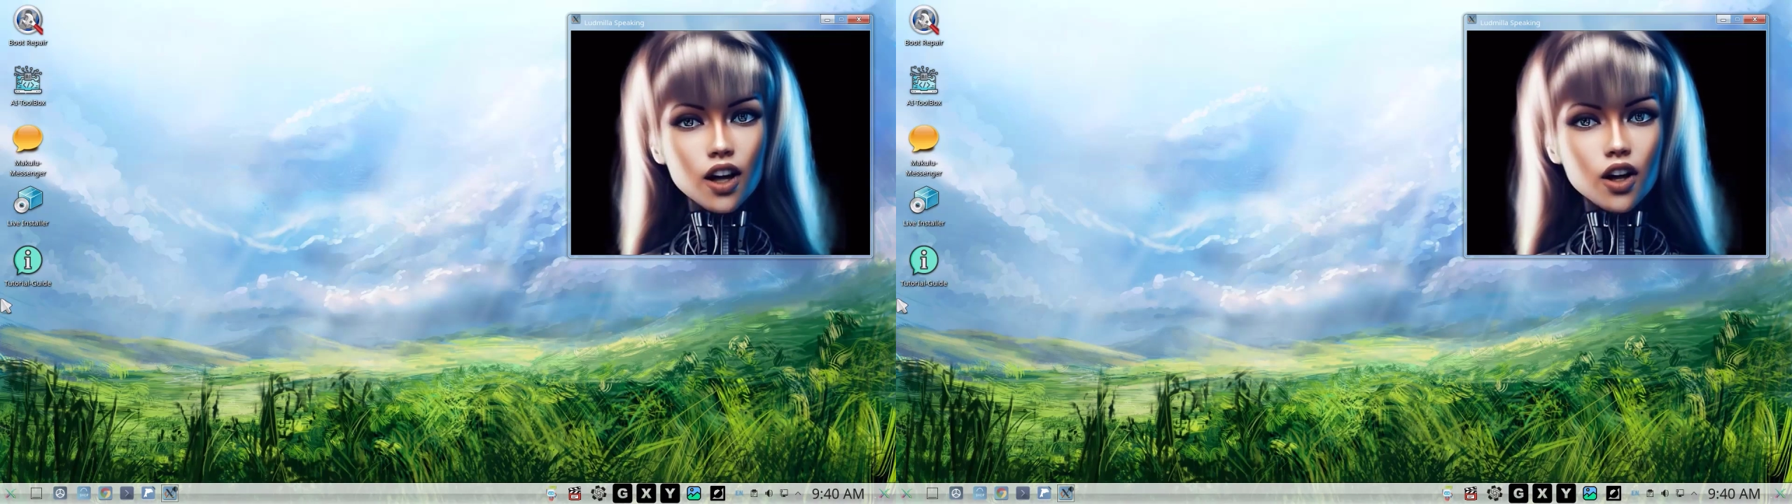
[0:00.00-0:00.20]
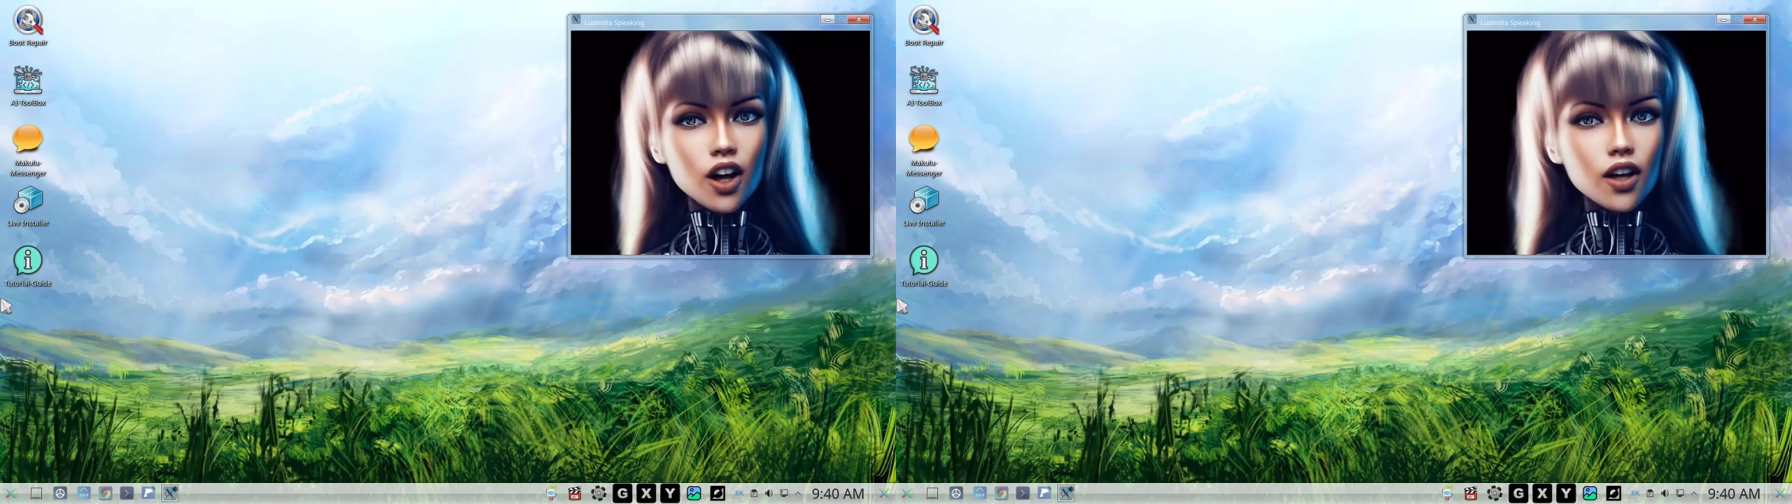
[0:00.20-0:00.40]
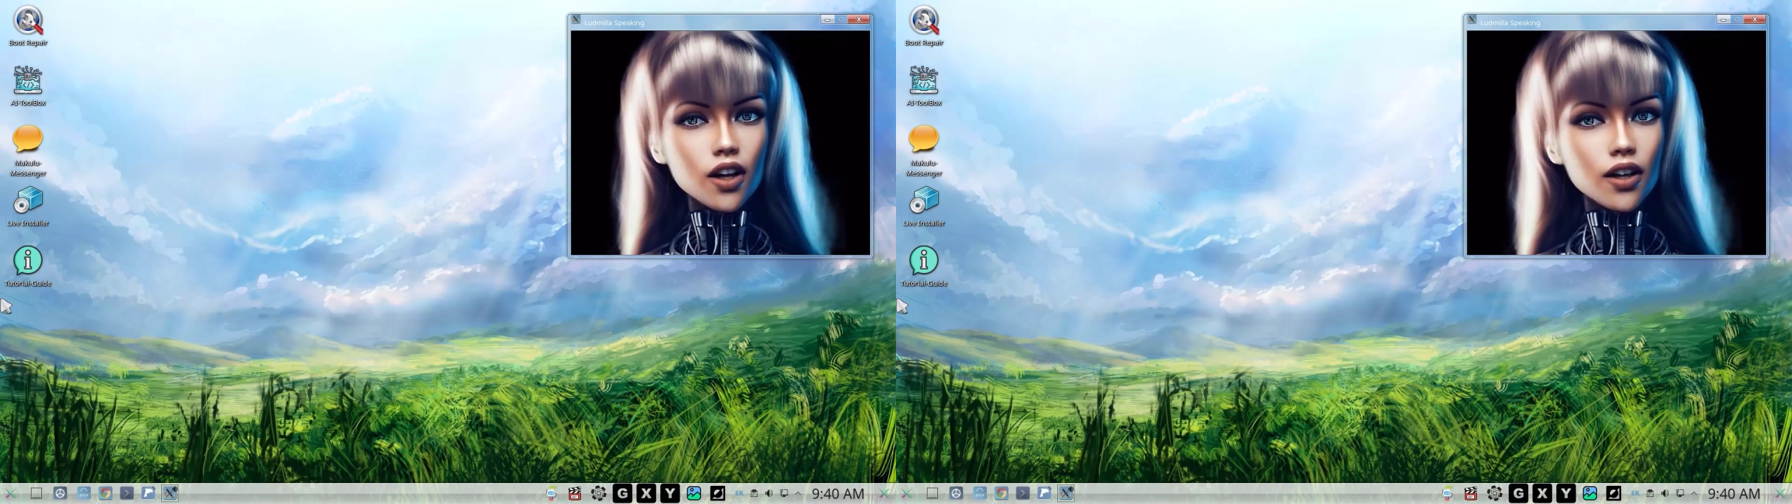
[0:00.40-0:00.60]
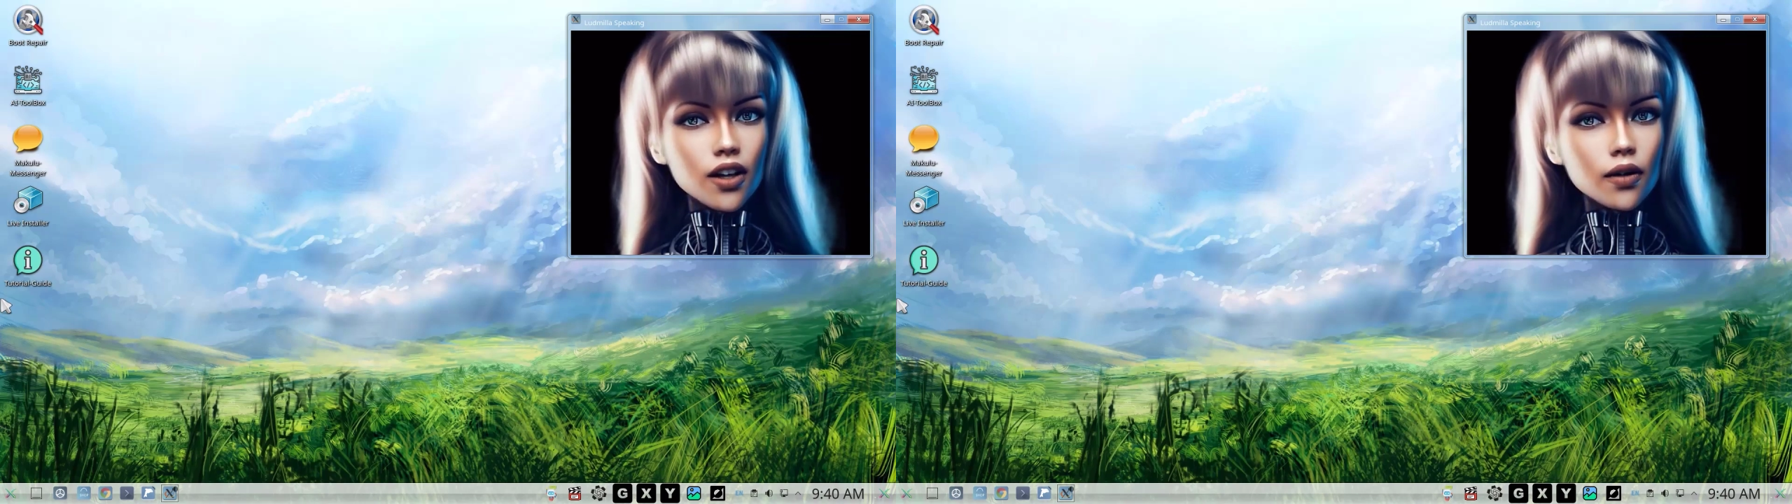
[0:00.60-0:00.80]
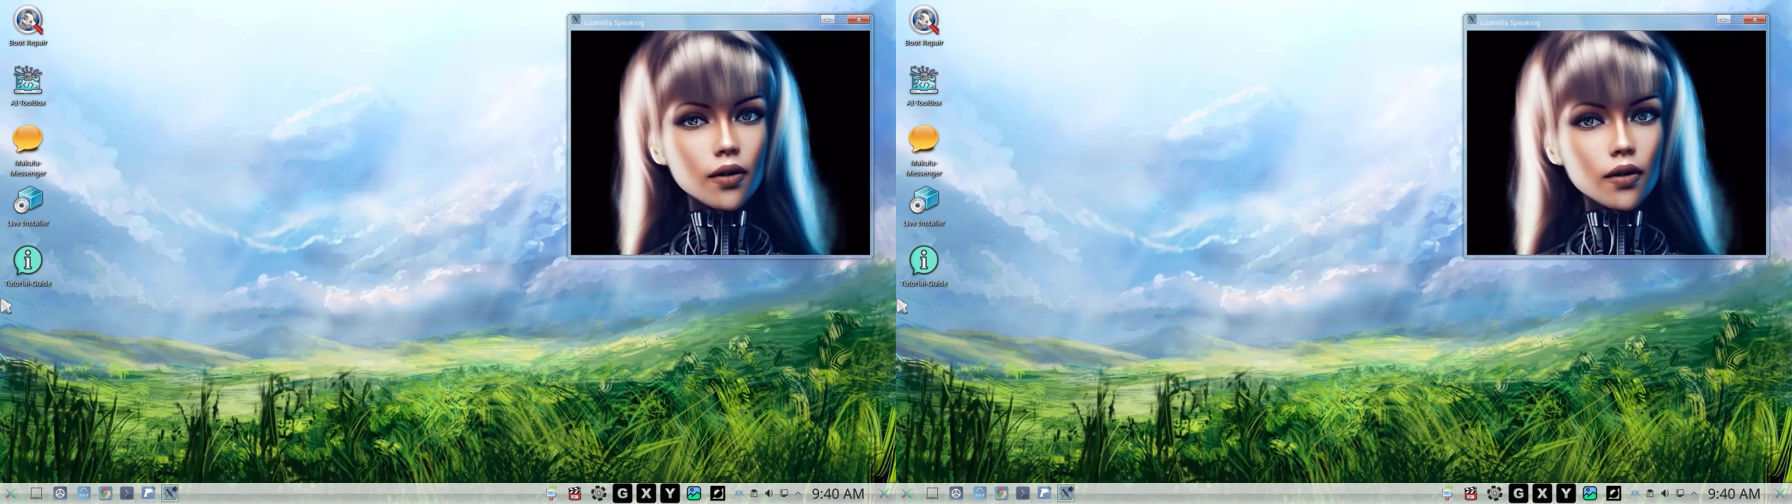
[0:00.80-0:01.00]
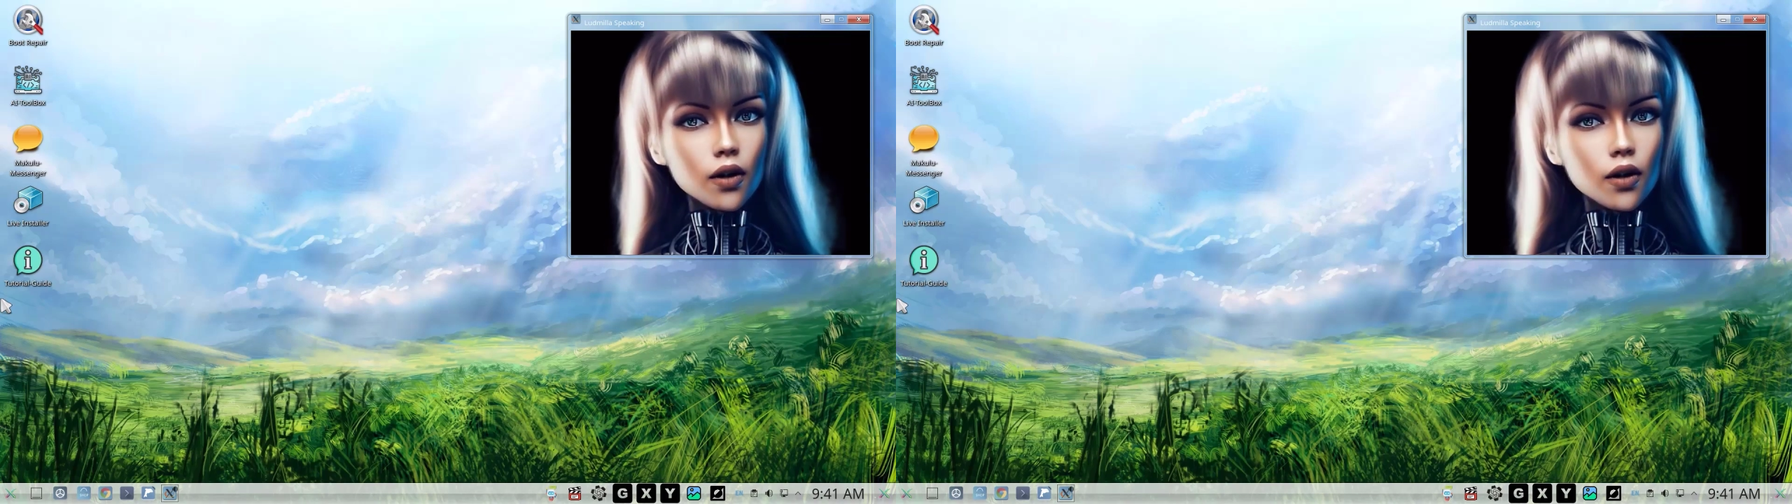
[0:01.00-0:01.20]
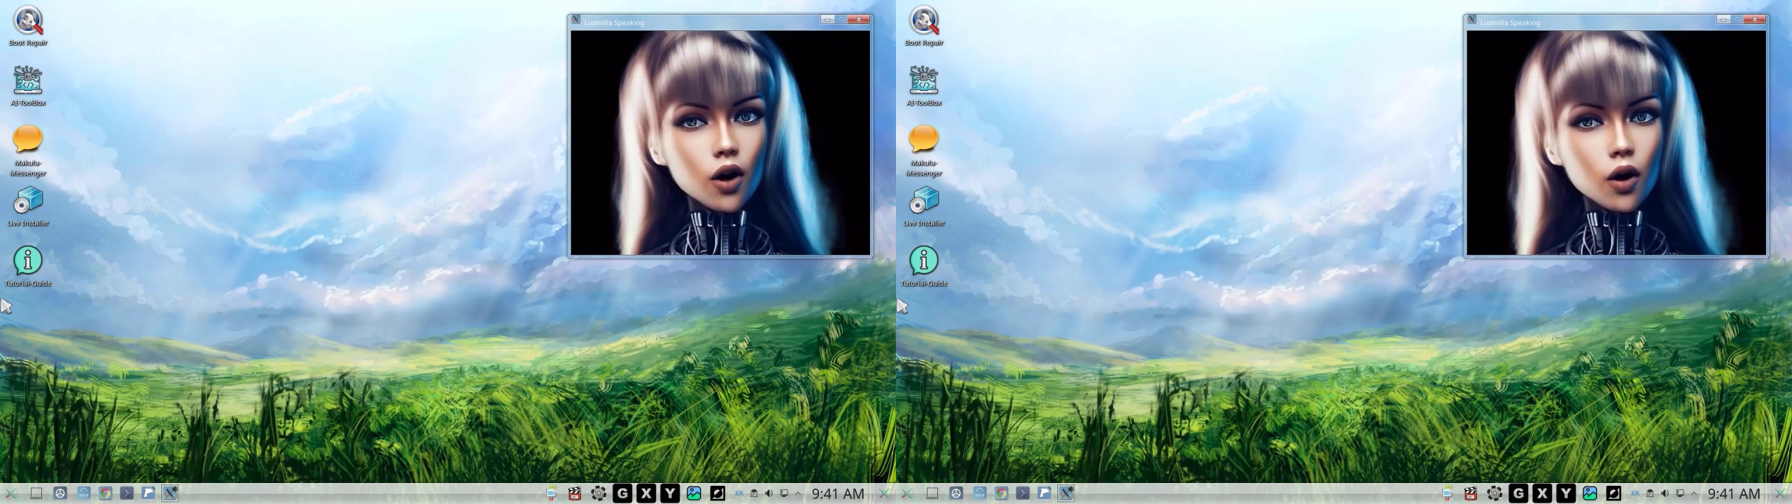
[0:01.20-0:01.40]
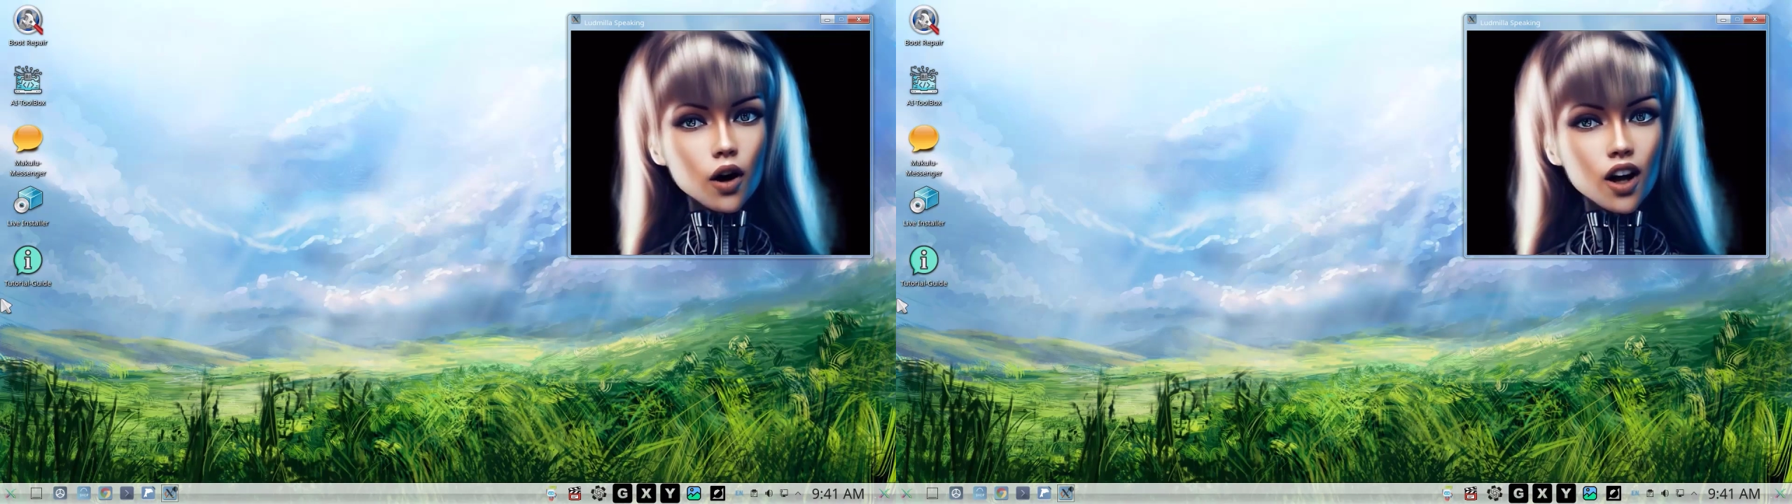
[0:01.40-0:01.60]
and execution of
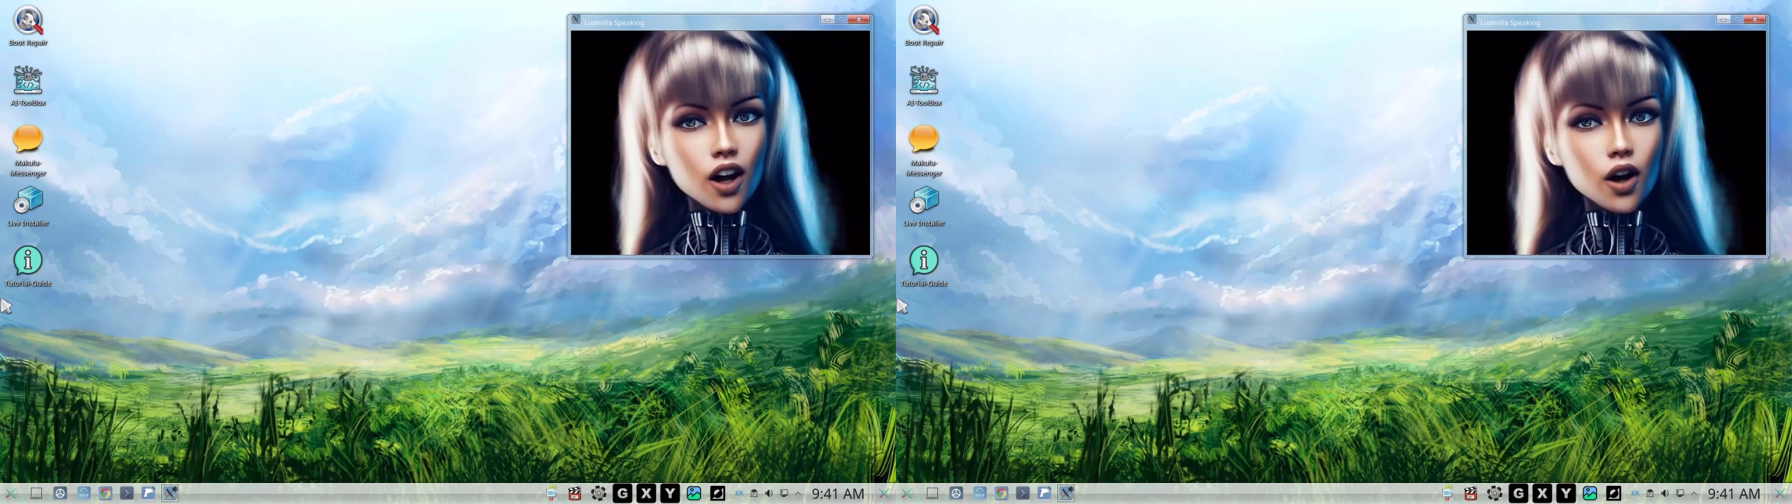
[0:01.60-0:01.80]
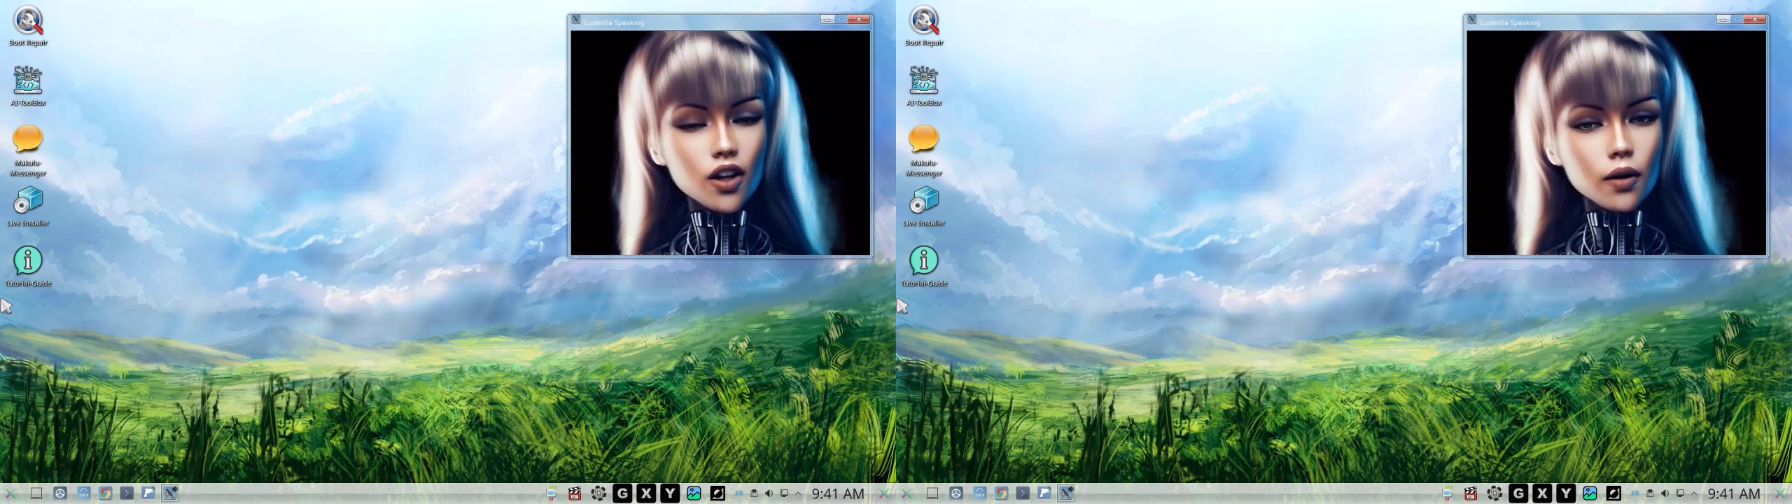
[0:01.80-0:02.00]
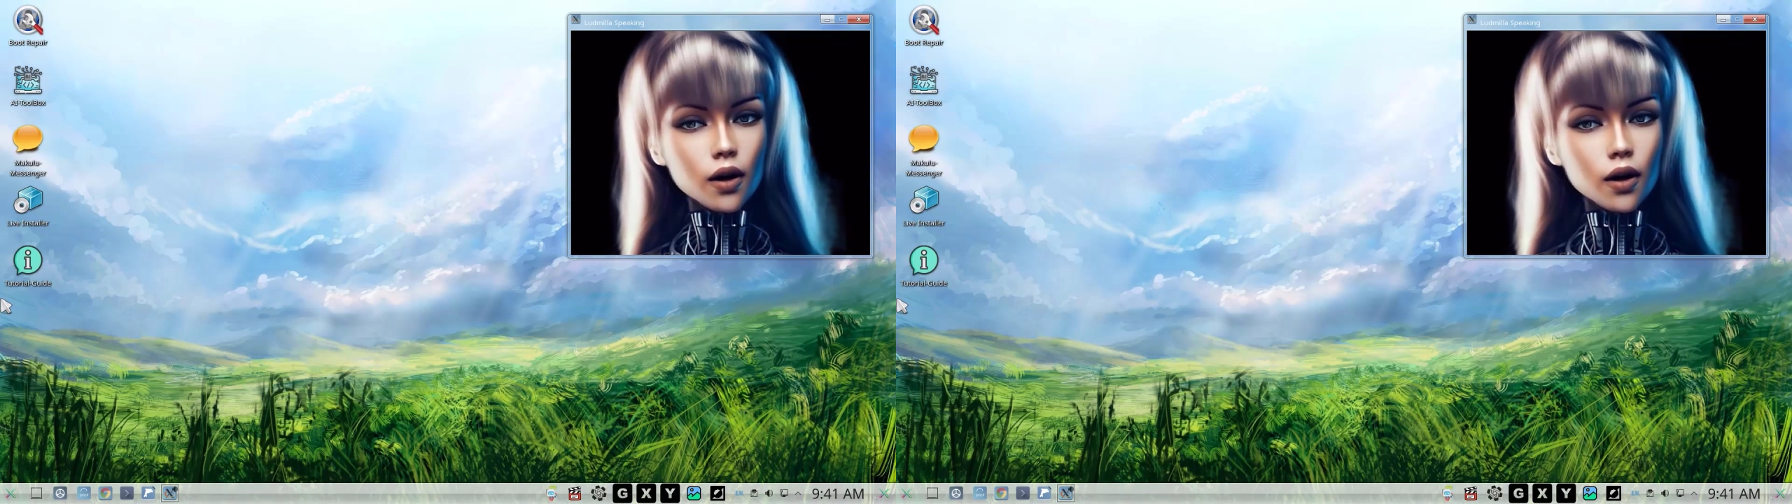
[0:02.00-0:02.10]
Mars missions?